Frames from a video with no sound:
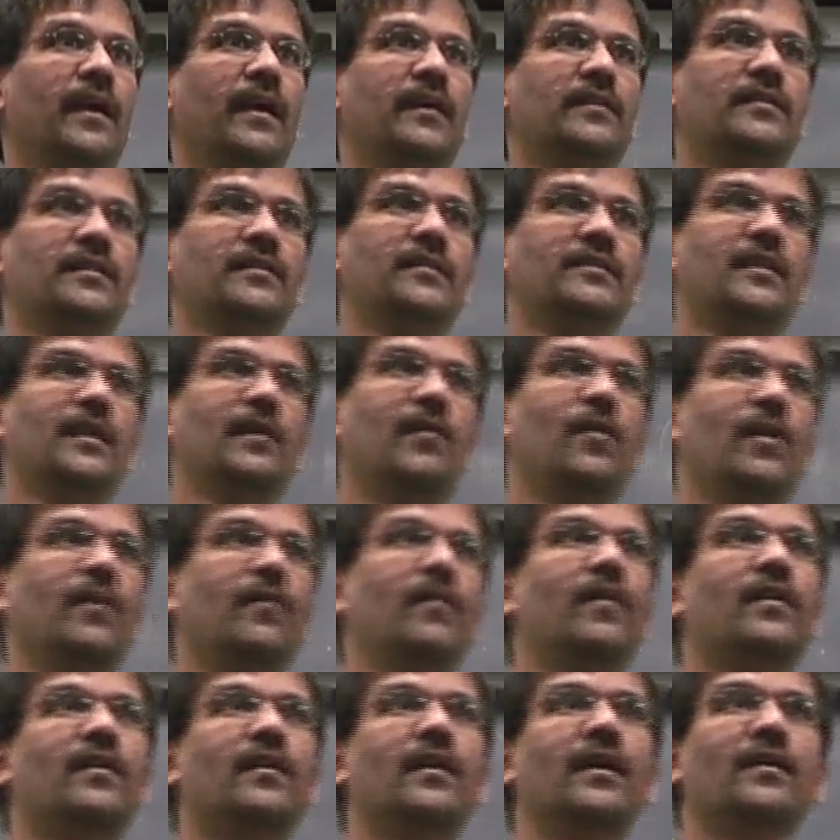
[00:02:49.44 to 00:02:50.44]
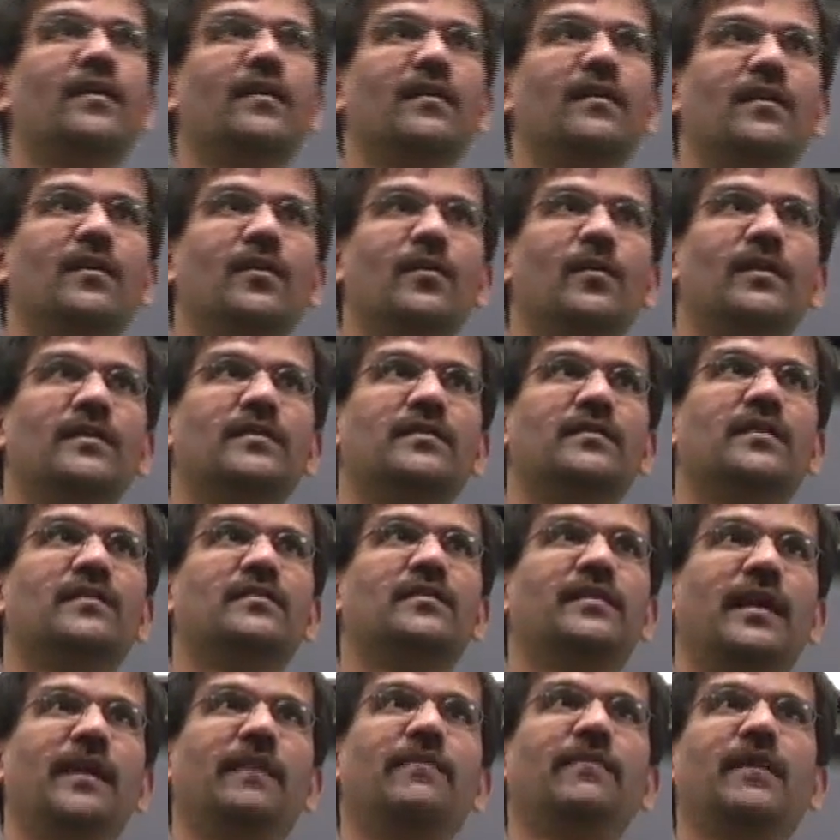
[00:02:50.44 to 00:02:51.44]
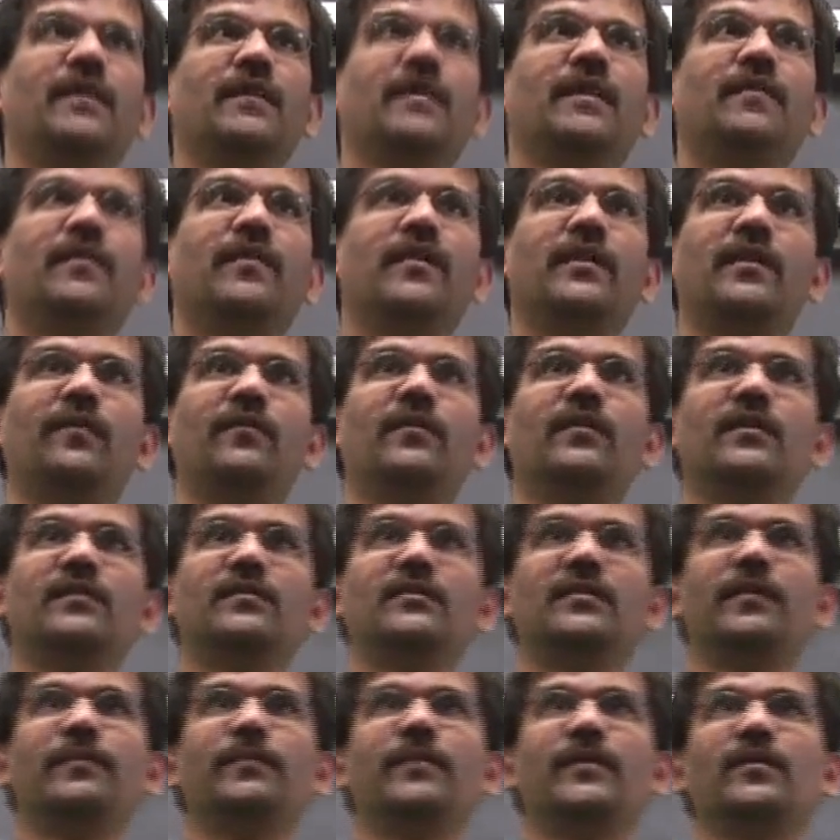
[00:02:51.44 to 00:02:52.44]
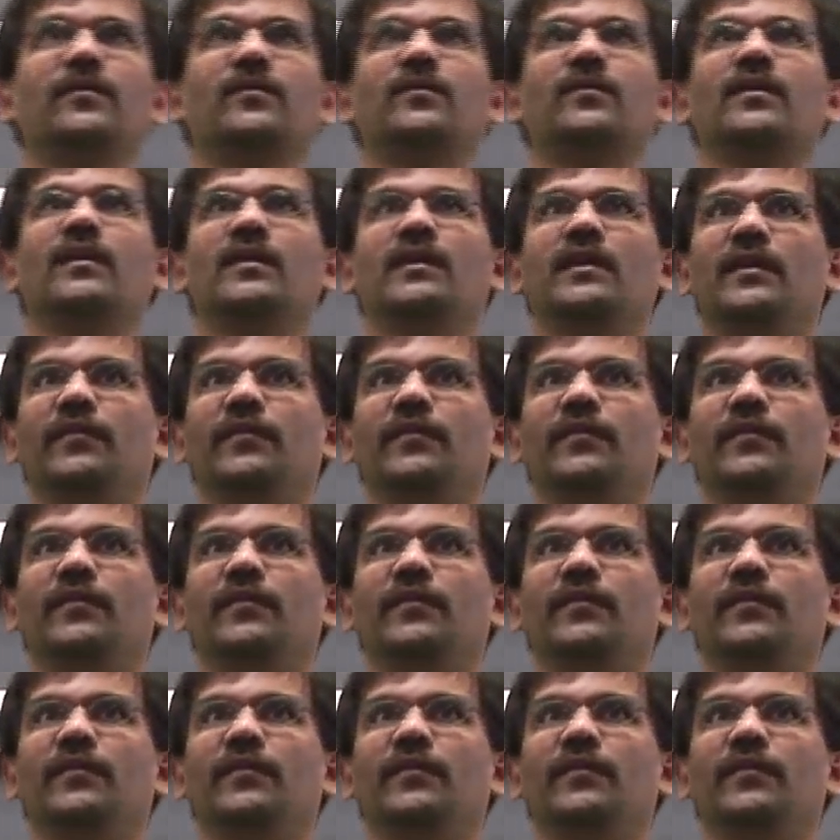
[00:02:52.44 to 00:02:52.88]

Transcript: Essentially, what we're trying to do is the same thing that we did with the CPU.